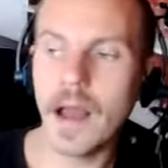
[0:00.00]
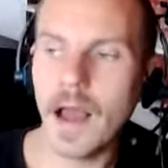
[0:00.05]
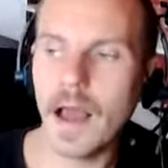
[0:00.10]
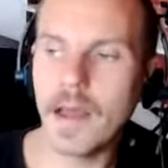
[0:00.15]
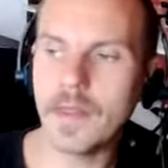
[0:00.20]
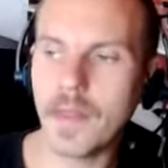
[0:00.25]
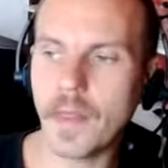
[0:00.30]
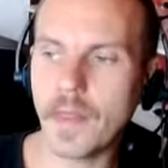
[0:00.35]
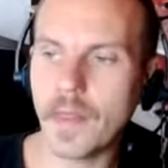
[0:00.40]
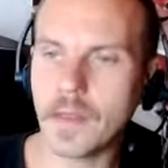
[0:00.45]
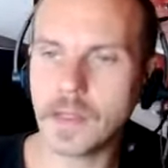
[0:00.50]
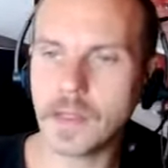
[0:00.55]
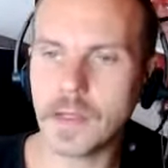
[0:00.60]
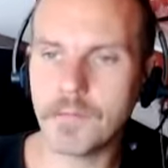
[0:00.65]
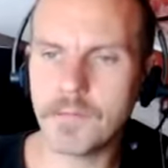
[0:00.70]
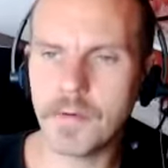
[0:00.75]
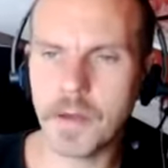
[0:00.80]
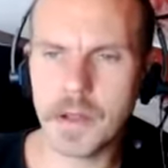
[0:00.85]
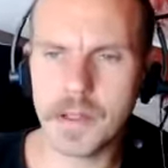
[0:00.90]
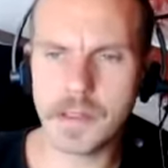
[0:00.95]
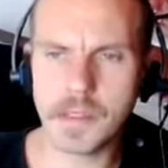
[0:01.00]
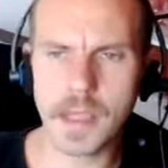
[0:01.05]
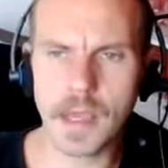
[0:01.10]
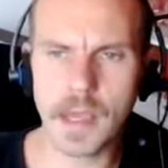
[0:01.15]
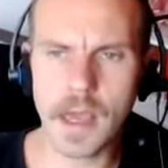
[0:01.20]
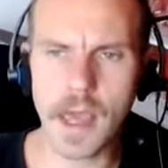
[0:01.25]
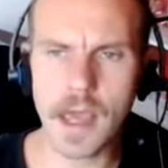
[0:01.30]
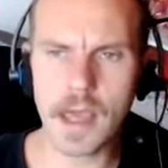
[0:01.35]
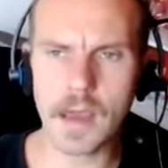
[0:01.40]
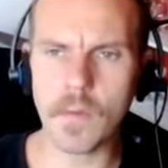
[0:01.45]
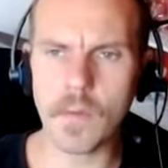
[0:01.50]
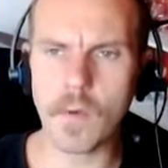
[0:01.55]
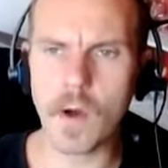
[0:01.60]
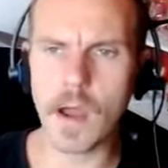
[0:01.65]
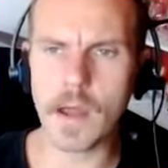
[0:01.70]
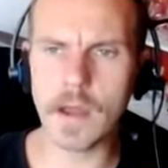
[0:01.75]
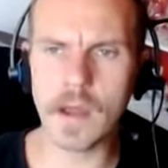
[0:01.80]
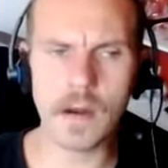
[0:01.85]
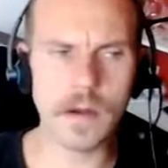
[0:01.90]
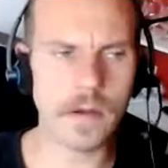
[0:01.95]
And then they jump in and say, hey,
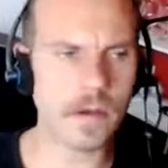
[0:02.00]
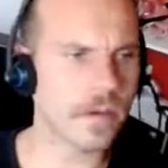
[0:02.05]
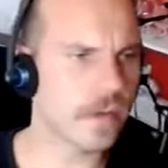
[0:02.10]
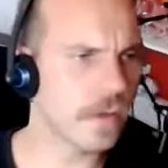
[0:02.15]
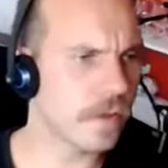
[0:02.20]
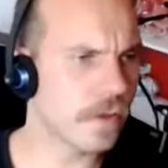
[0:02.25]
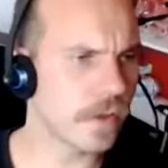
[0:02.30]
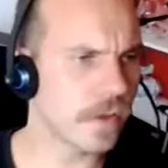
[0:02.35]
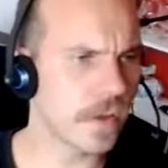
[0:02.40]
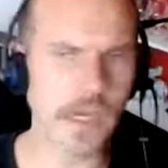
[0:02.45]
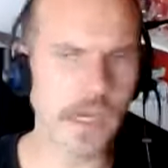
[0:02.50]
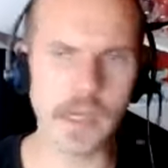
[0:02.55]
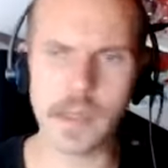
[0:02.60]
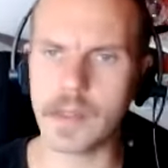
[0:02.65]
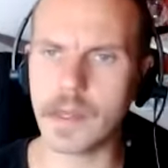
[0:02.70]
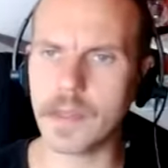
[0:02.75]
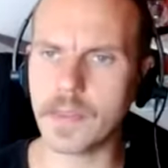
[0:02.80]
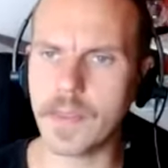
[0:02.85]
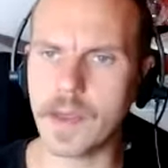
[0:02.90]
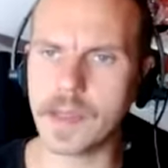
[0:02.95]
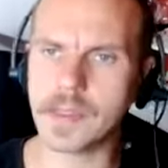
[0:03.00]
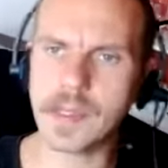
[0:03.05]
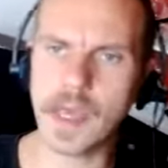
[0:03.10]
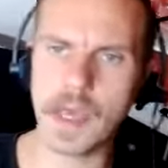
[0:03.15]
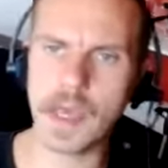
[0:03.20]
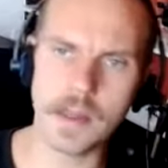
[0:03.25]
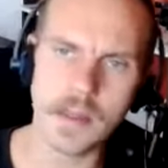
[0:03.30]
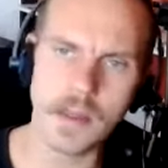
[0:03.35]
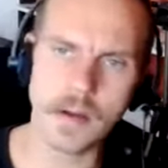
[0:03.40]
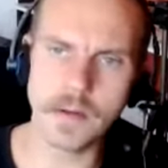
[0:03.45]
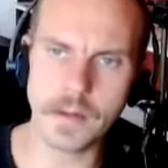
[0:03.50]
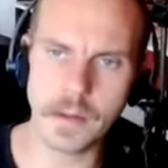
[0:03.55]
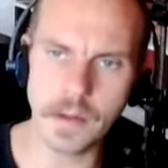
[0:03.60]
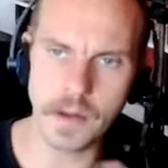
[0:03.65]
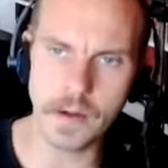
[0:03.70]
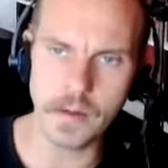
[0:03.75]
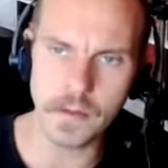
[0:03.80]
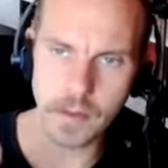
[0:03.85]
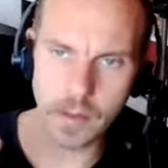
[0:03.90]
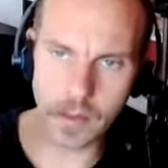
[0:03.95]
why aren't you doing it like this? Hey,
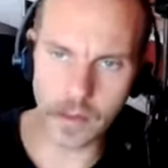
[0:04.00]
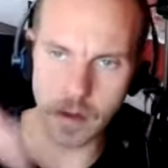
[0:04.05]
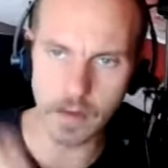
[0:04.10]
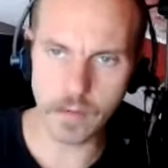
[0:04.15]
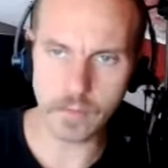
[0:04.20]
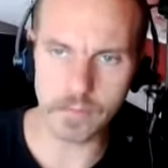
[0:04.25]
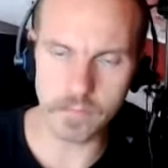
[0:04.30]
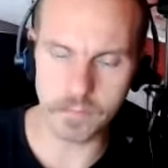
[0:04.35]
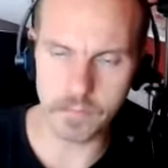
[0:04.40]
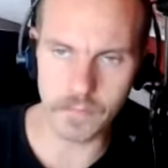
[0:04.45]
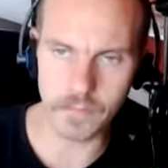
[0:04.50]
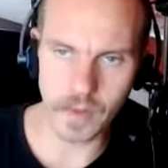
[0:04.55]
you know, the little